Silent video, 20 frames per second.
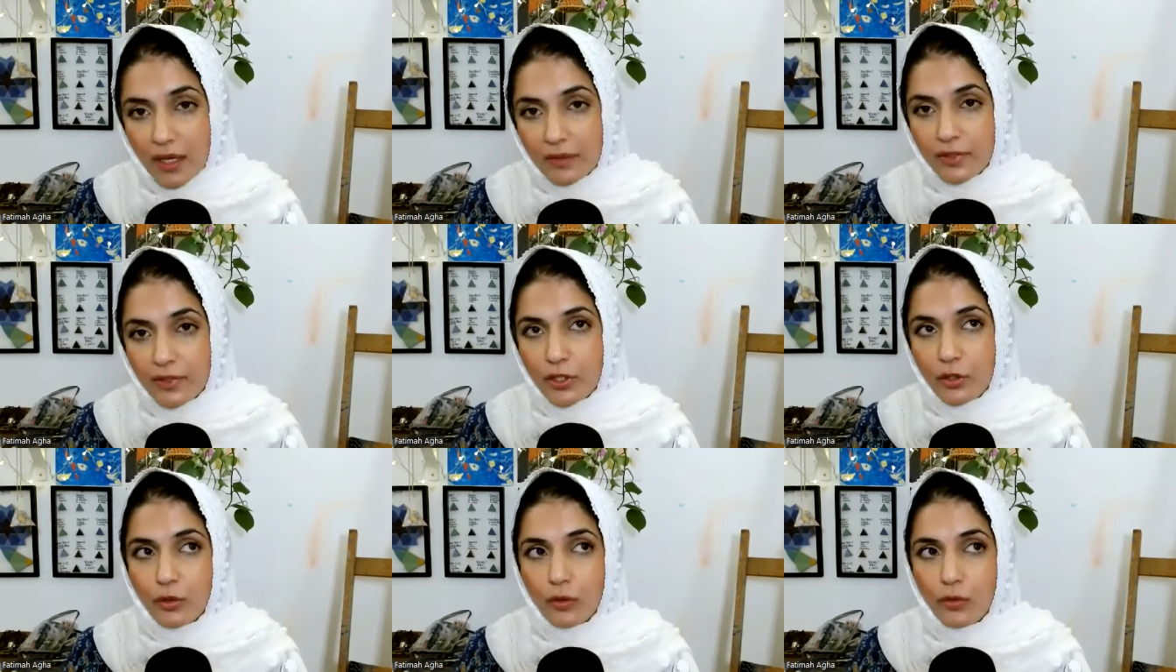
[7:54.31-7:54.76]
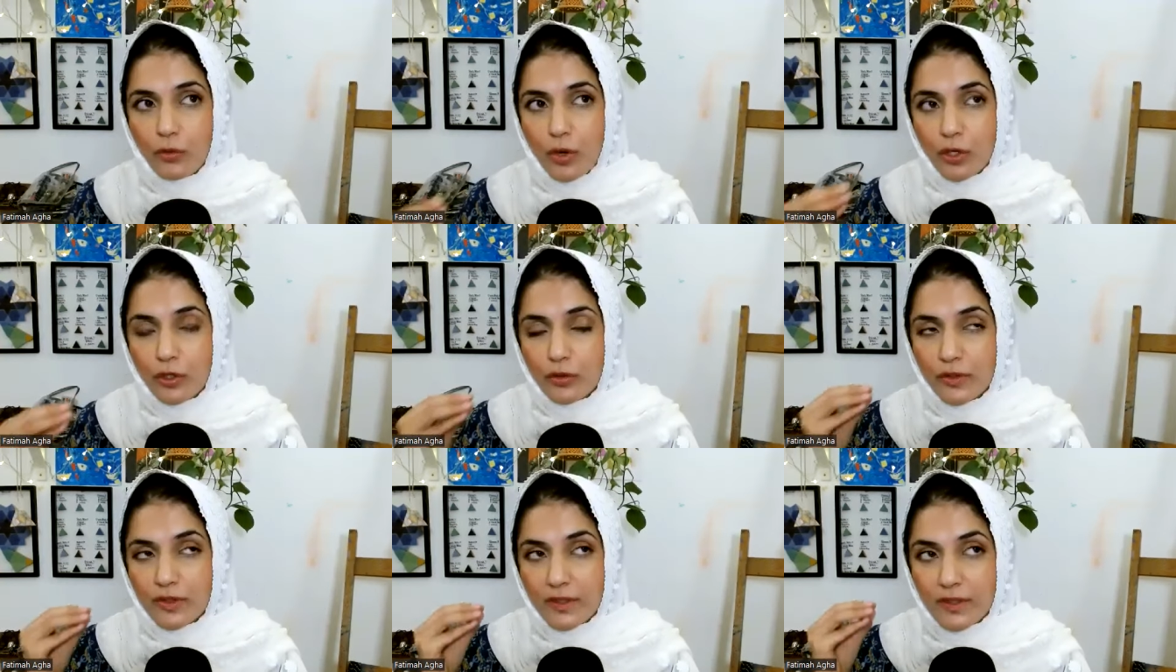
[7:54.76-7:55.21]
We don't
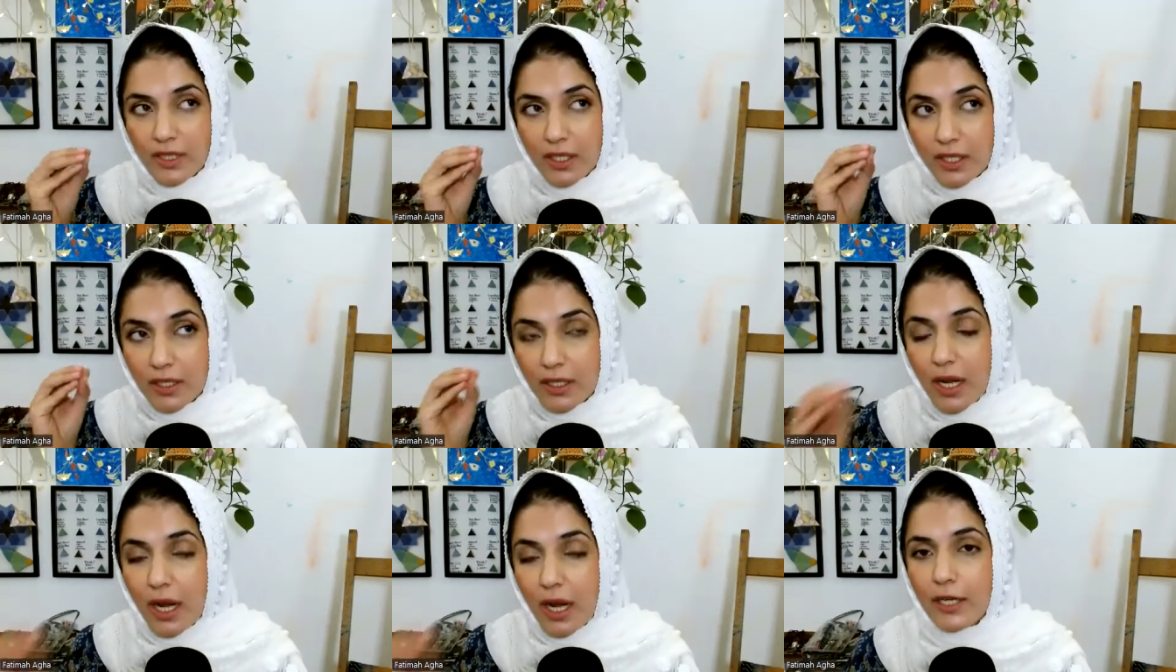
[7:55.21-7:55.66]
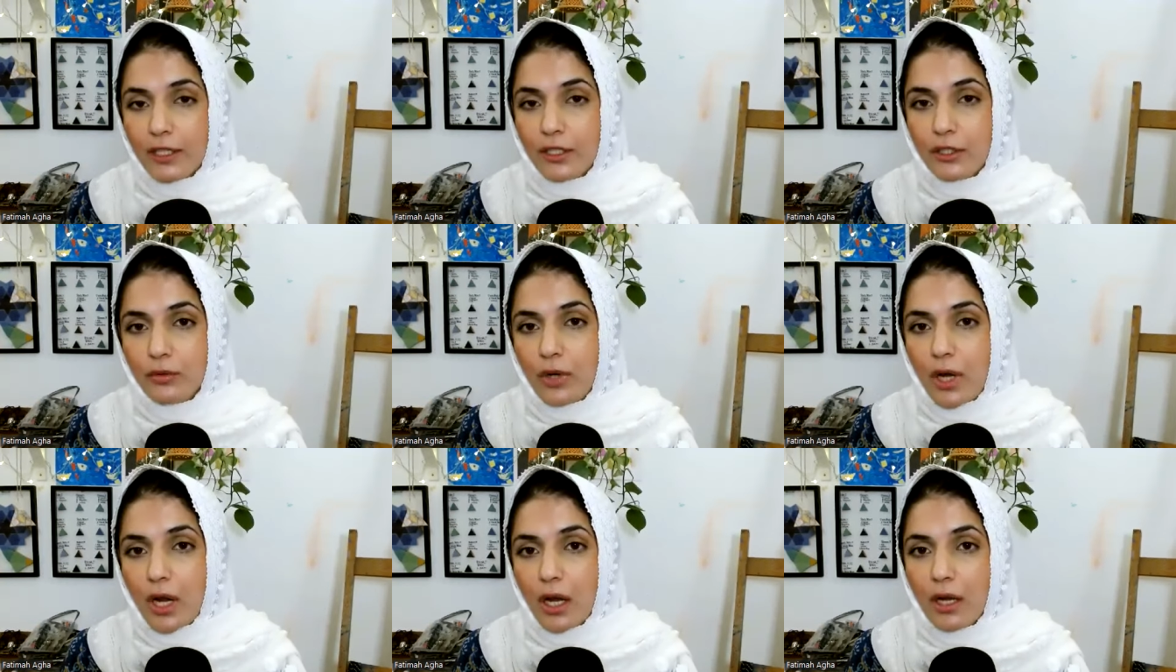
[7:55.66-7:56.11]
want to see it eye
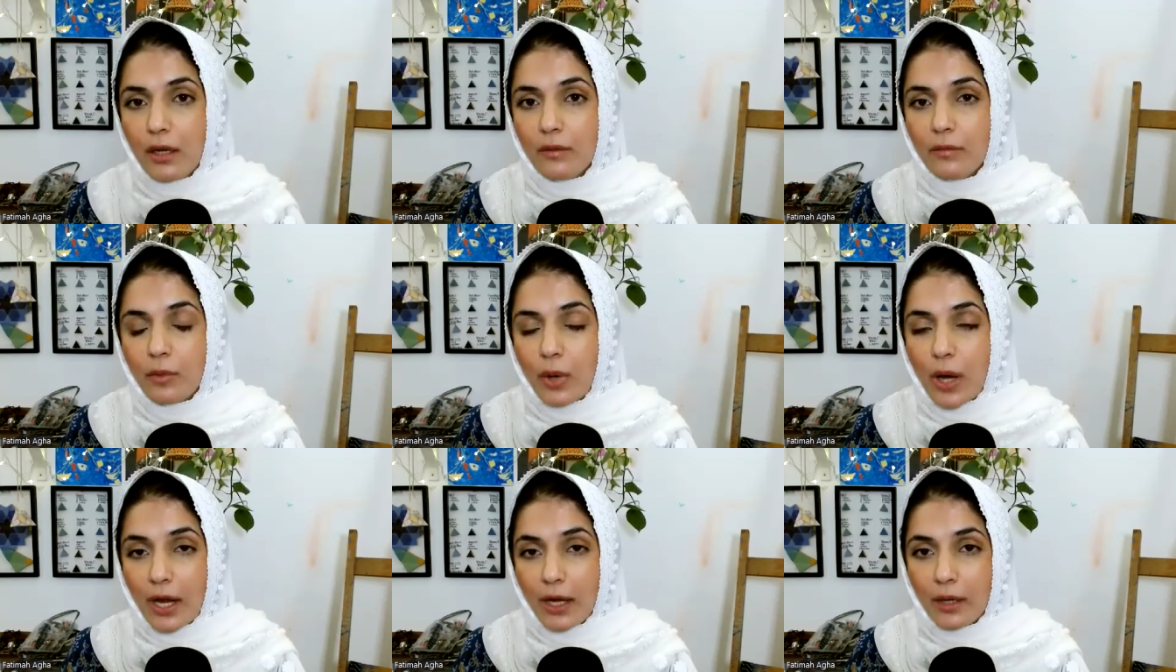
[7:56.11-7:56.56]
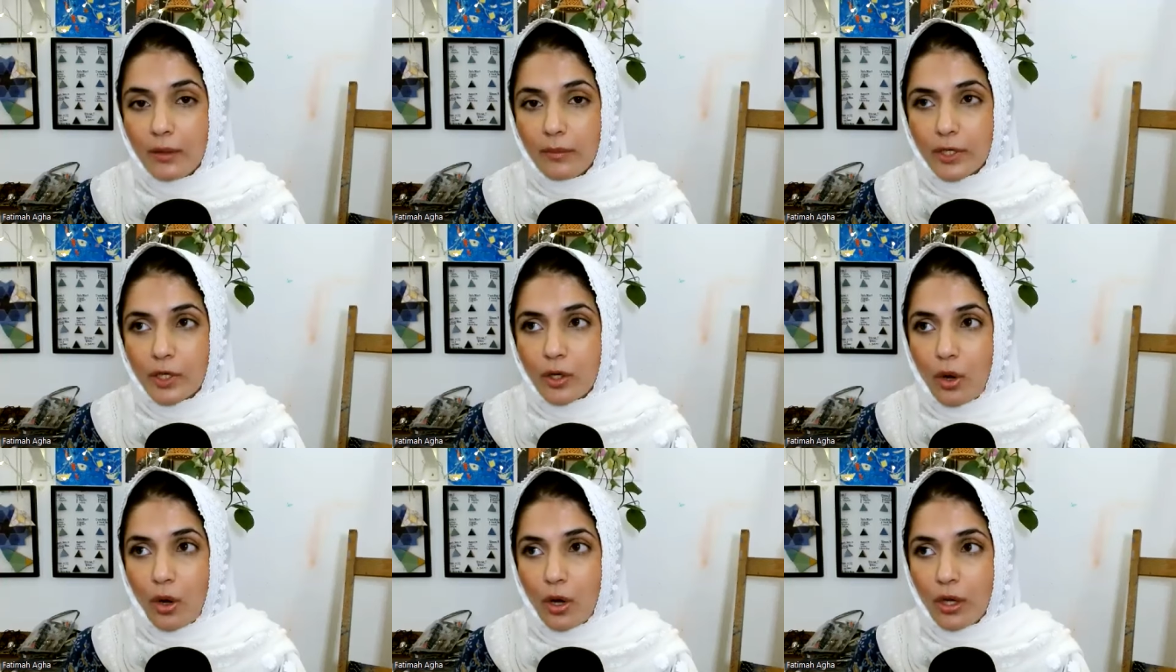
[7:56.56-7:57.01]
to eye. Why?
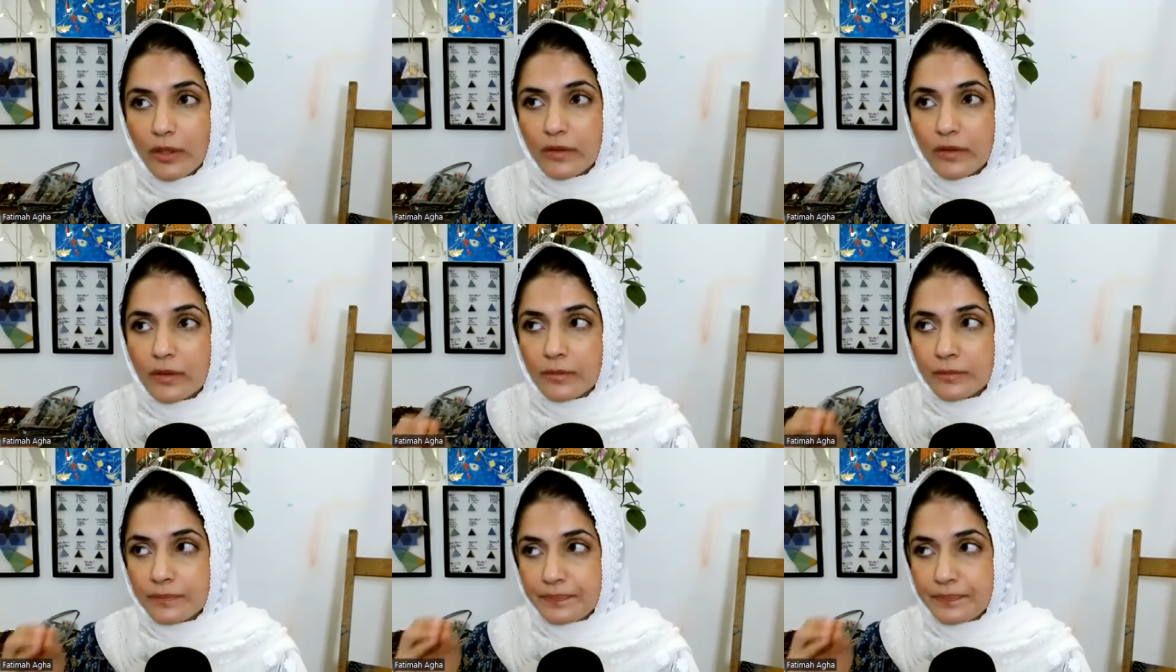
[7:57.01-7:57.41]
Because